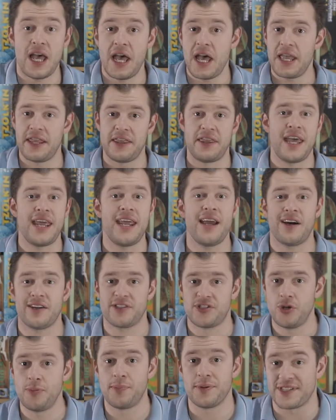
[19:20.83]
They are
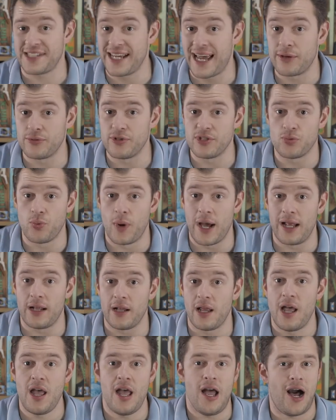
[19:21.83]
super sound as well.
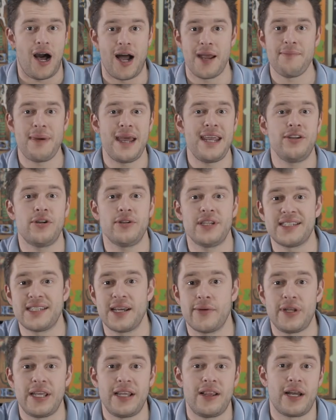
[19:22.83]
I may not
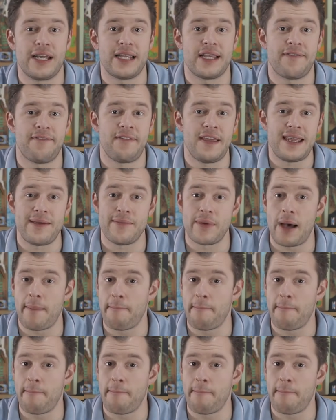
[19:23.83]
necessarily like the theme,